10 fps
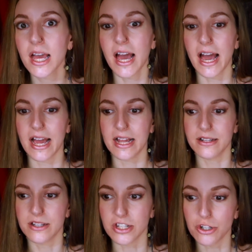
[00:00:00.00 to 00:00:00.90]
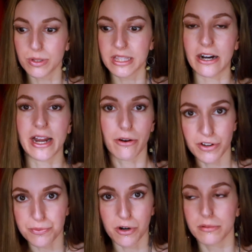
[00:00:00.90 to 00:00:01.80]
and deal with our
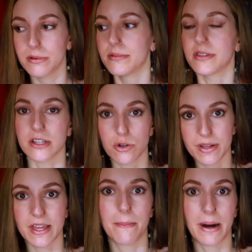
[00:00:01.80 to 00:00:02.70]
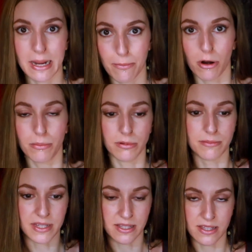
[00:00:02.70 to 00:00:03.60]
Eros problems, deal with our money
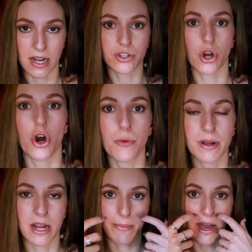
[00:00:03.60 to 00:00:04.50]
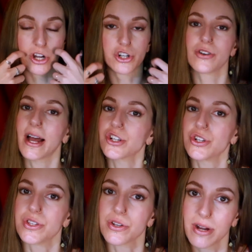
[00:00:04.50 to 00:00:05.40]
problems, and start to open up our
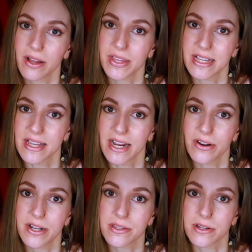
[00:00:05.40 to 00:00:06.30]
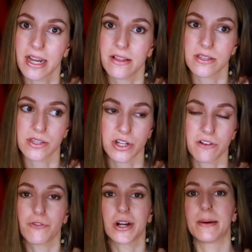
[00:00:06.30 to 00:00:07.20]
contractions around these areas. Okay, this is going
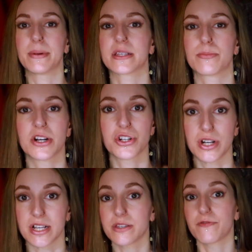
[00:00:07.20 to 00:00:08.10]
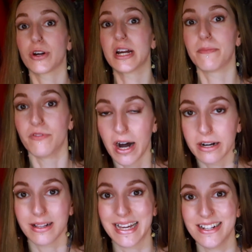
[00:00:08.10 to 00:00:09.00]
to free up expression, free up
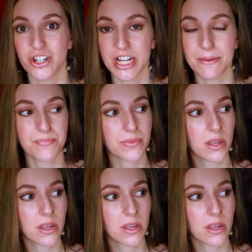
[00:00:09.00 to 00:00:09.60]
vital energy,